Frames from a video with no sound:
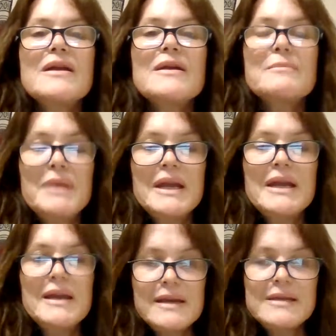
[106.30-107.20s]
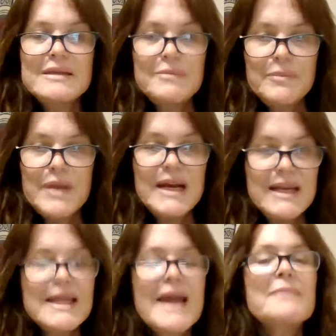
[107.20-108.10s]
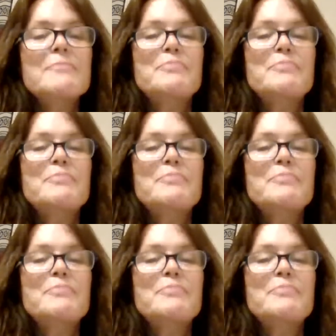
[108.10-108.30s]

B is anything